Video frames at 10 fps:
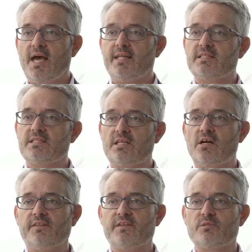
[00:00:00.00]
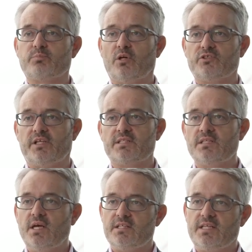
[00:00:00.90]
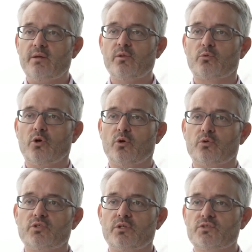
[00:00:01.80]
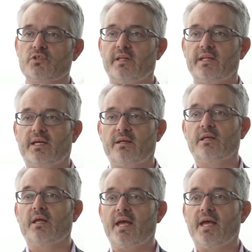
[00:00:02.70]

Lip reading: and start these projects down the road so that they can